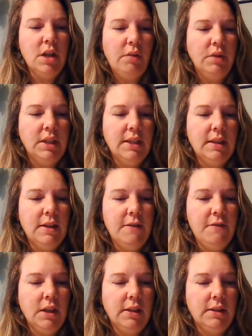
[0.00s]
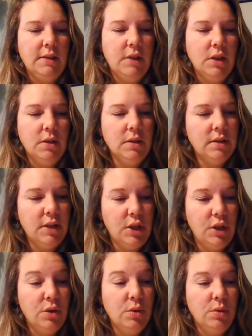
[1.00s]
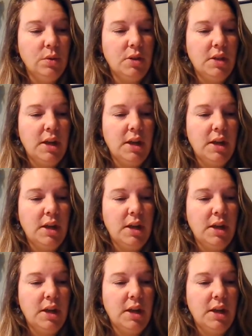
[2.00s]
I release any feelings of guilt to you so